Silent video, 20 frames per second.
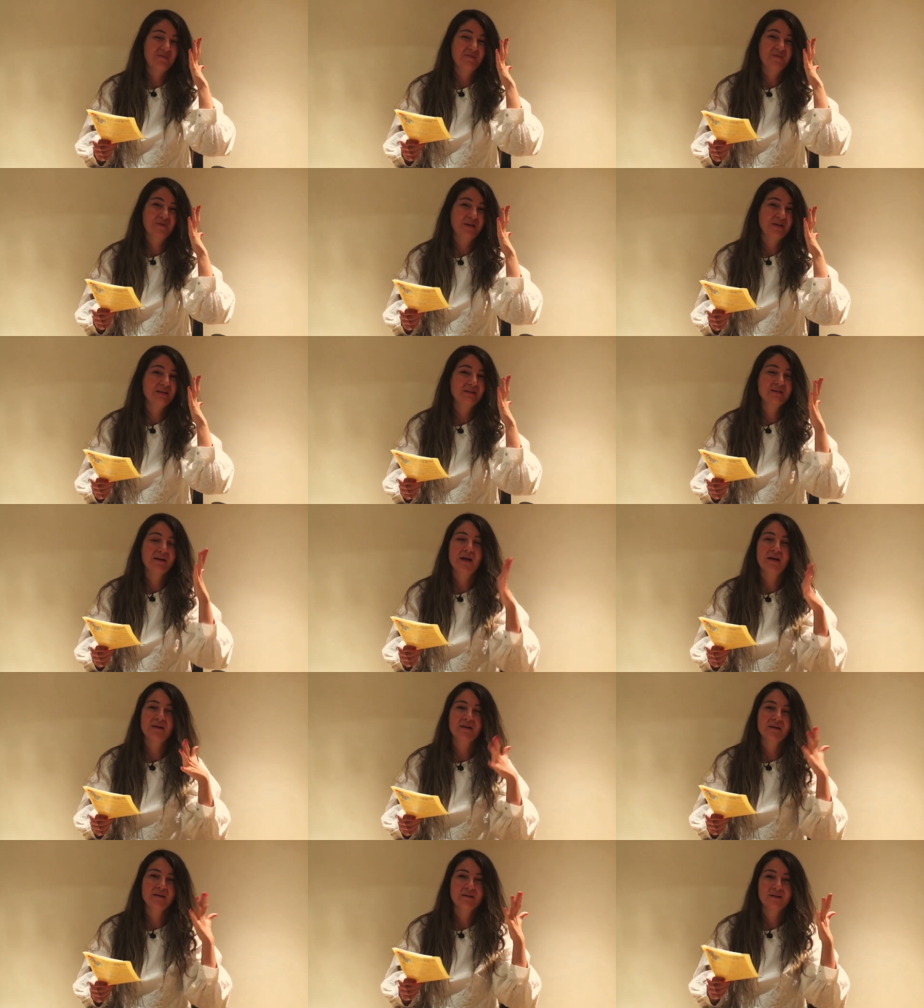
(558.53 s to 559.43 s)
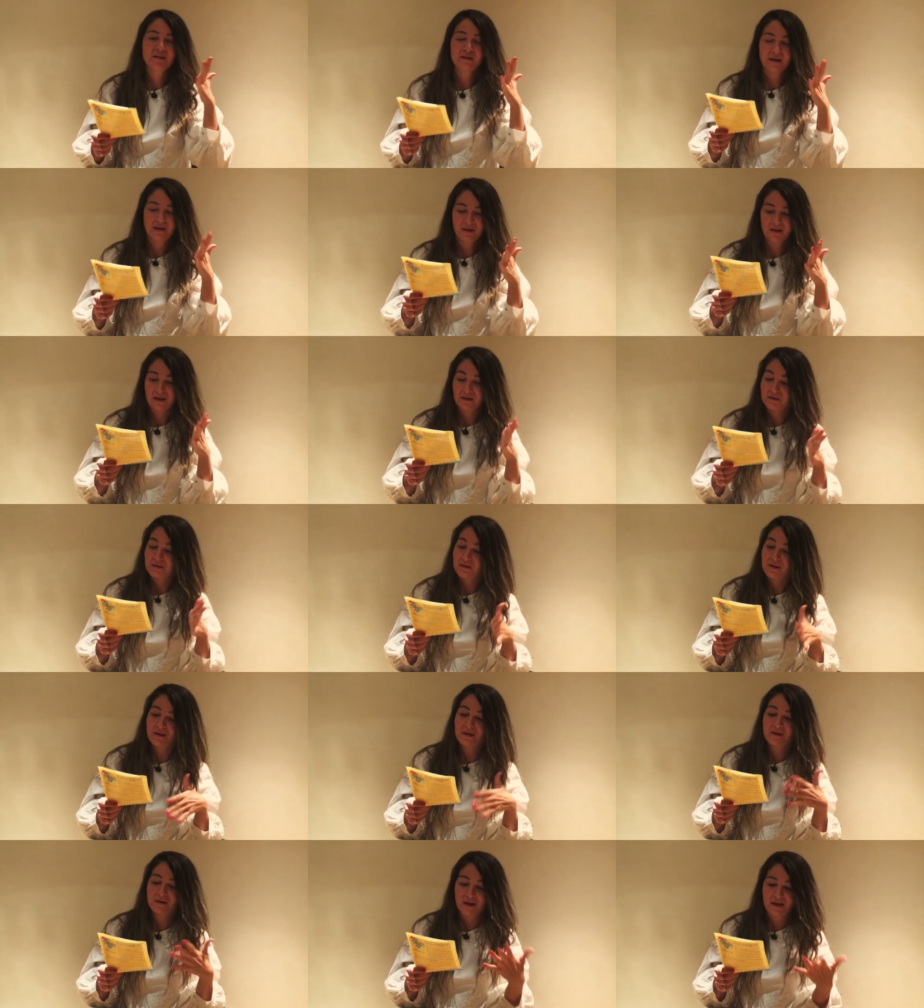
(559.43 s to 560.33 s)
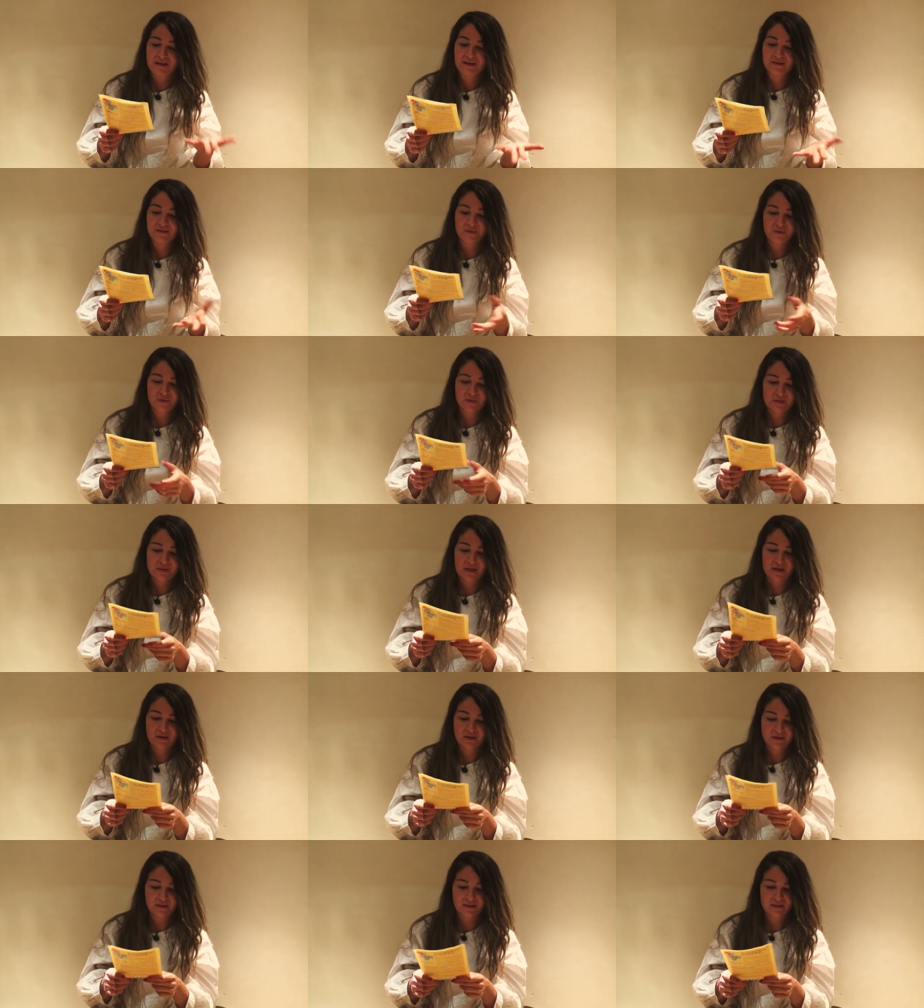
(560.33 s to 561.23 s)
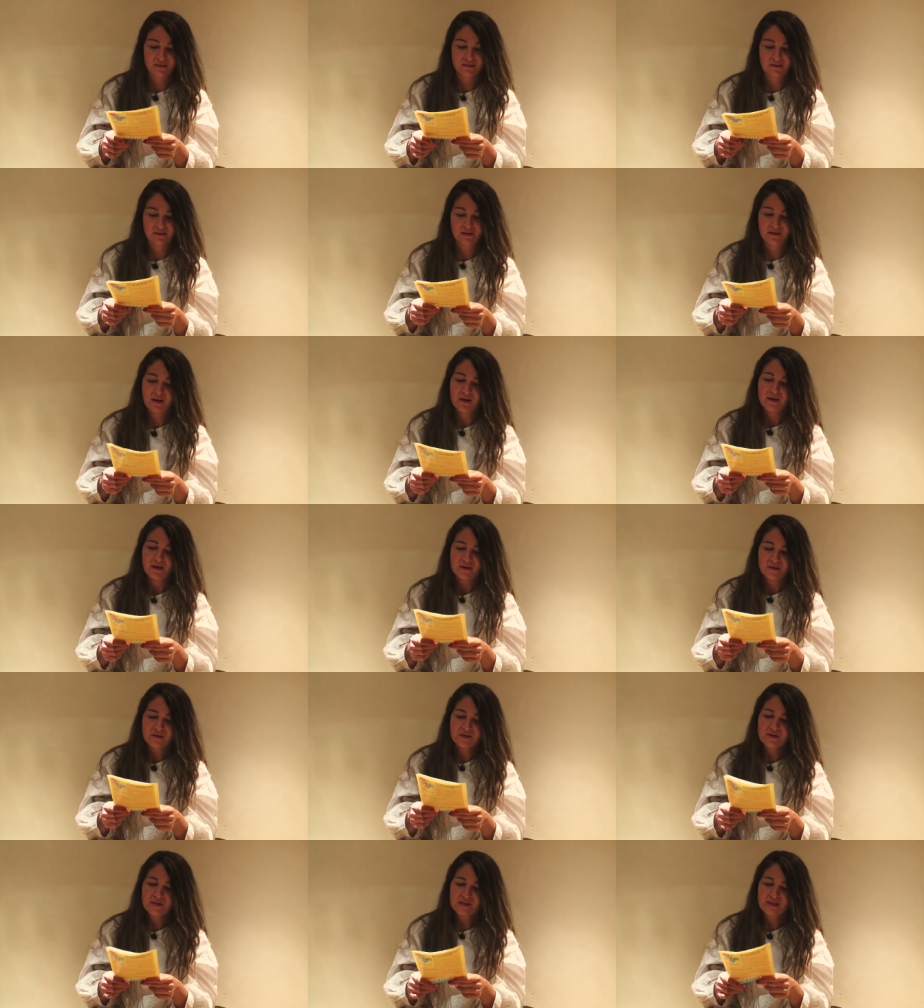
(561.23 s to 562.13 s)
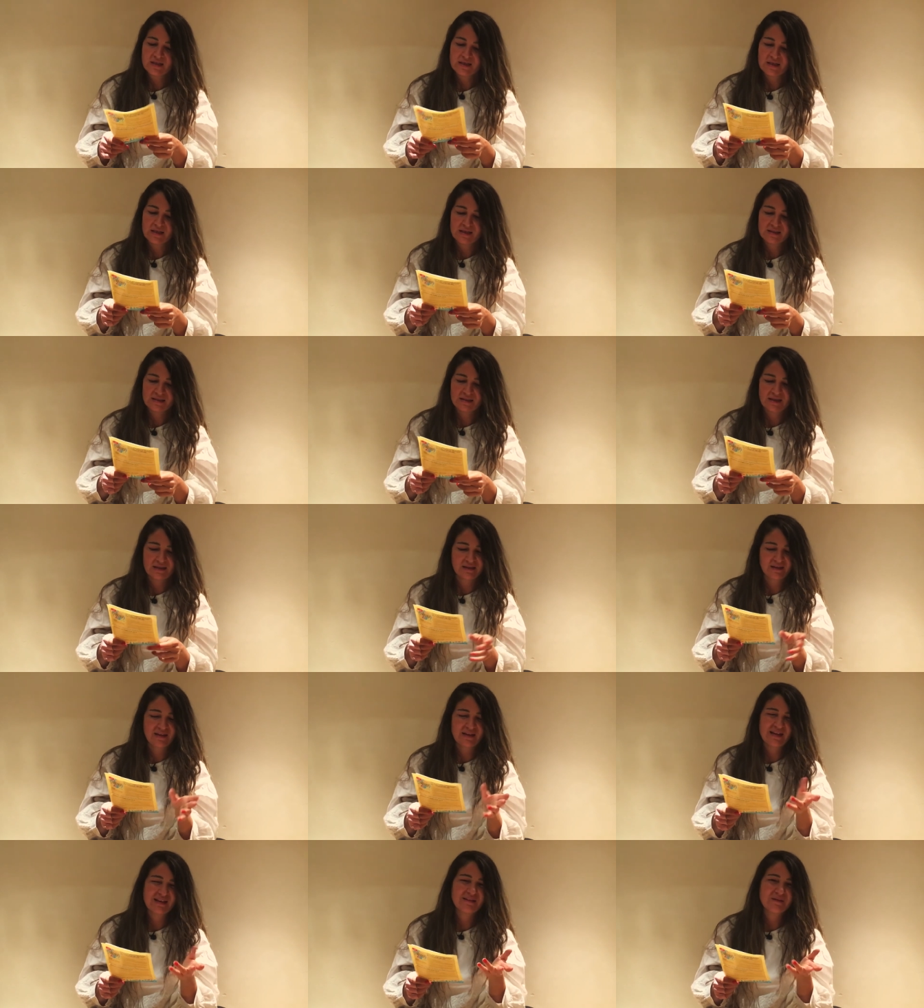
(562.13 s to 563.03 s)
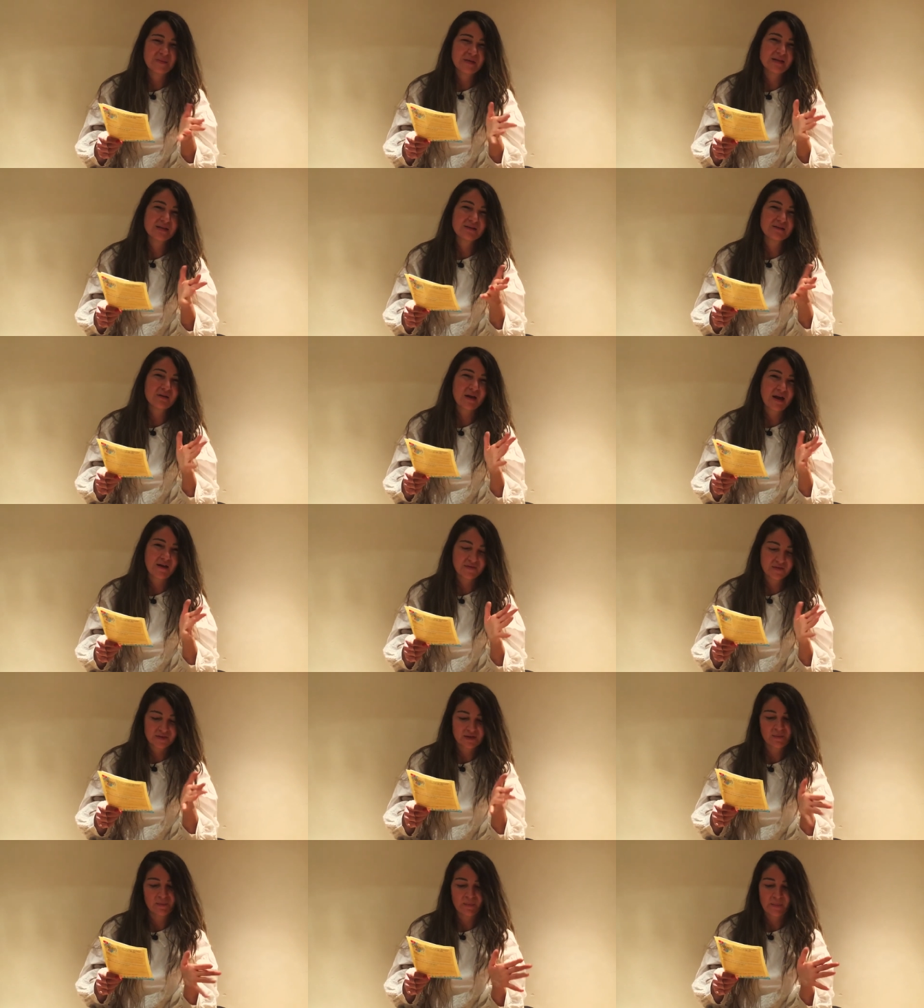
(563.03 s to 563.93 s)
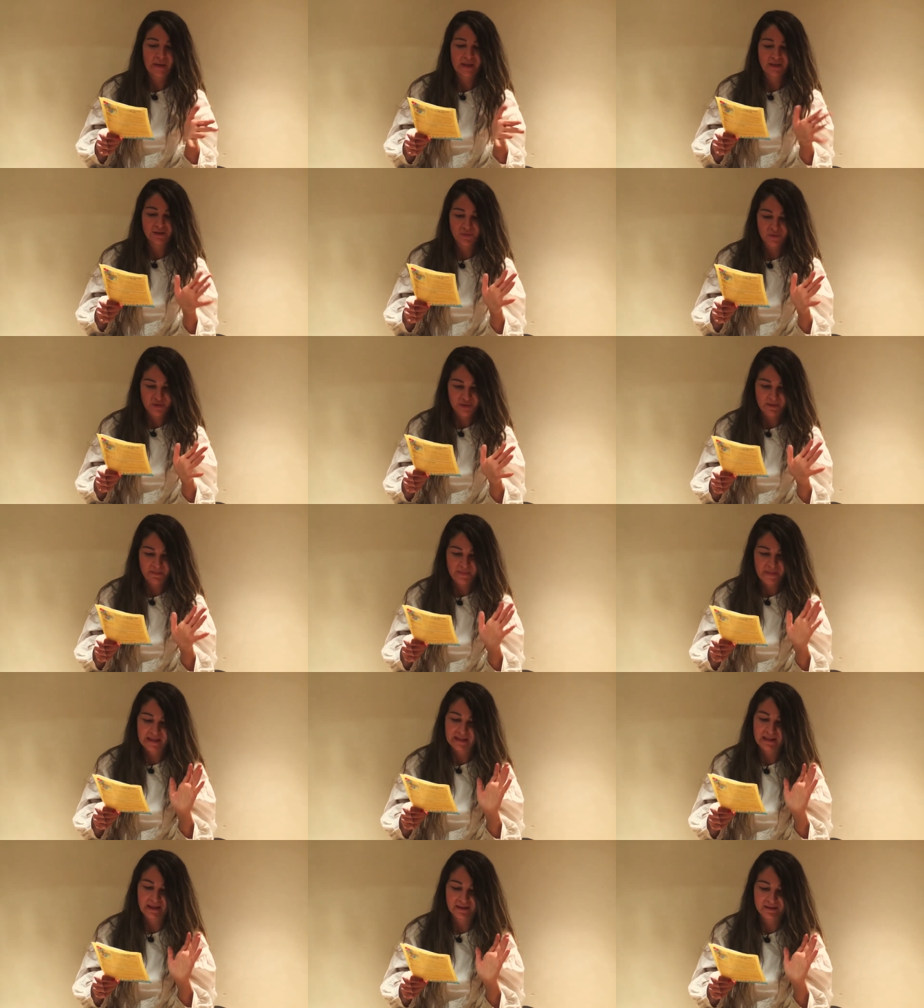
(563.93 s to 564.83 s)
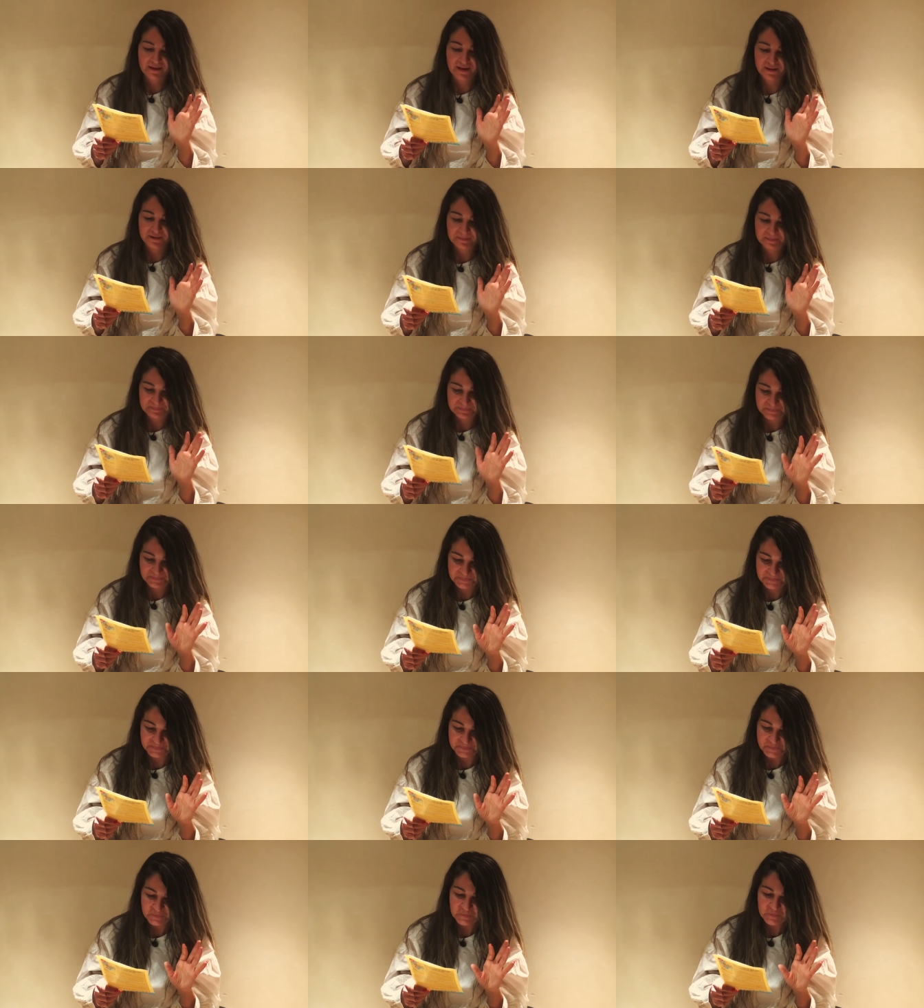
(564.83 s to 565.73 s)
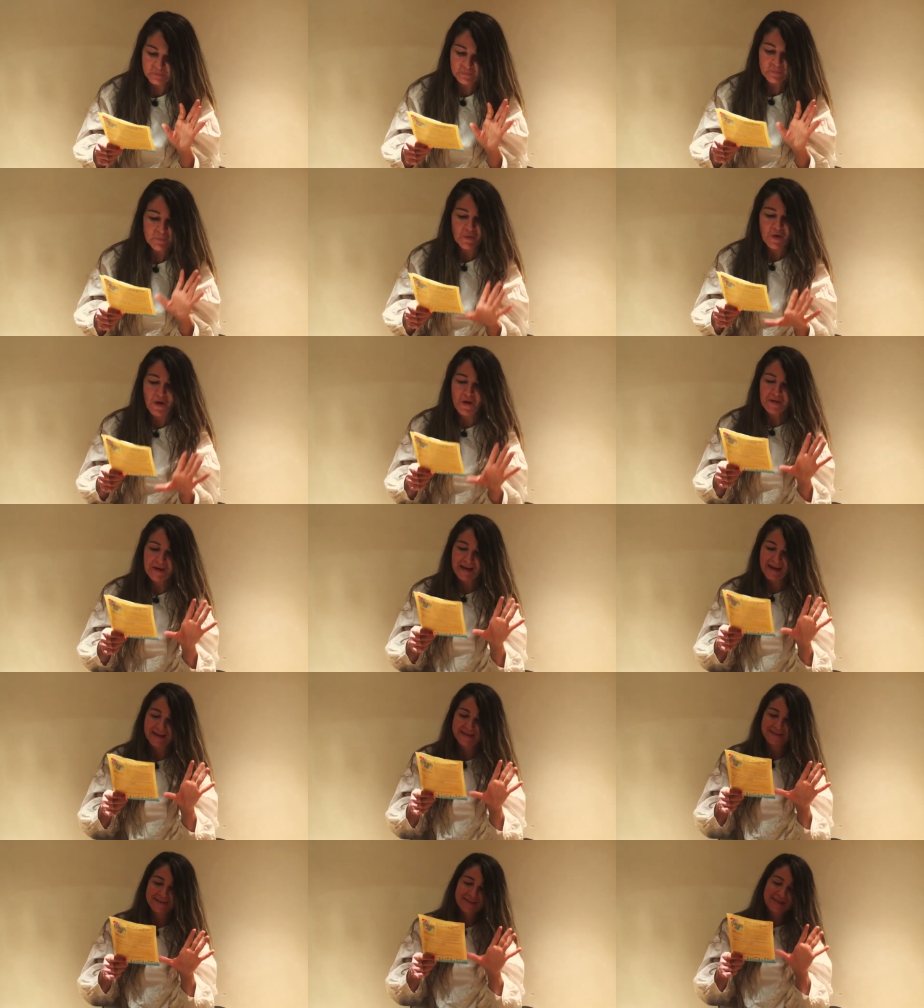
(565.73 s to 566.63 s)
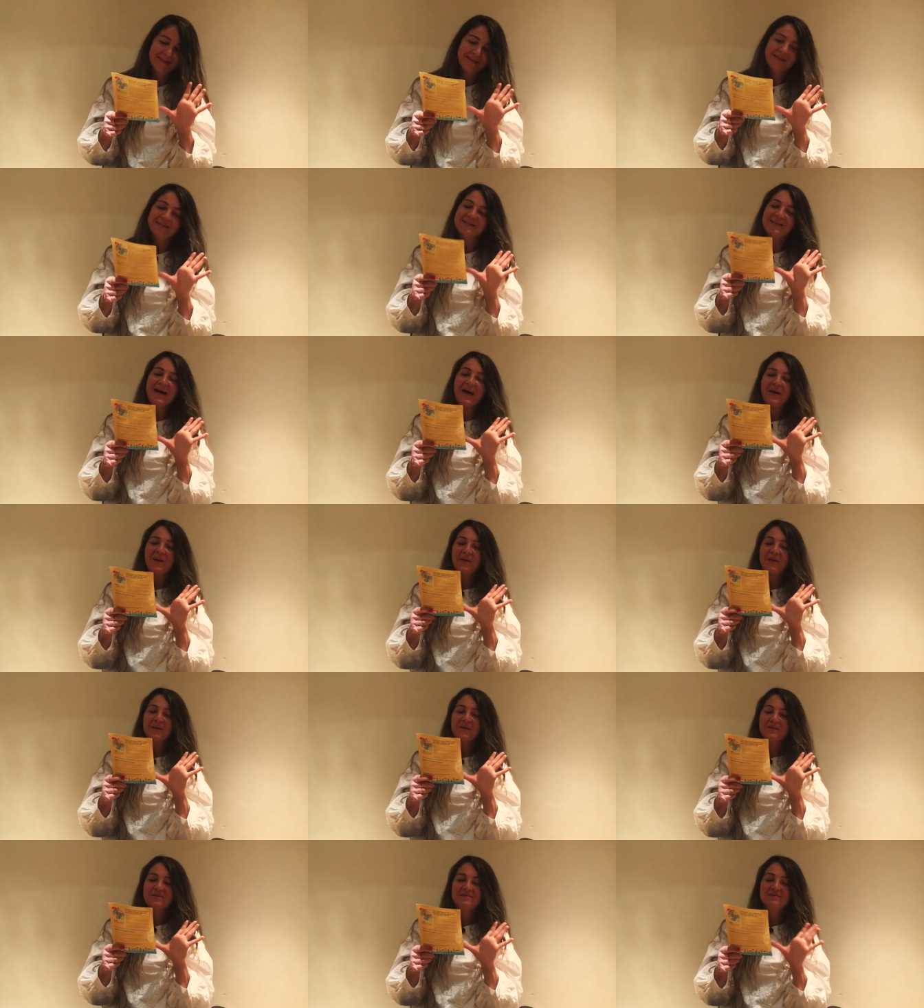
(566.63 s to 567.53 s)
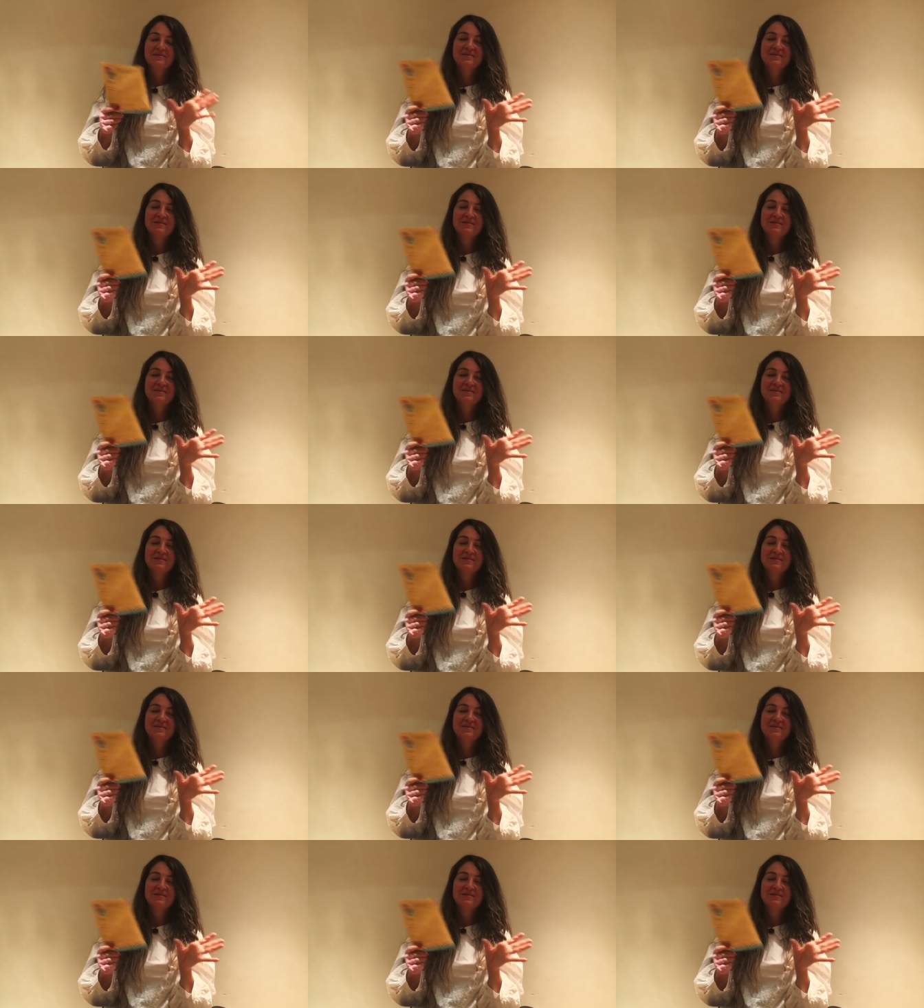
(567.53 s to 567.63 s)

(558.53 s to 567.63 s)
I'm really tired and I can think, I can also say rasati. Usually it, it, it means you have some pain or something like that. Okay, now,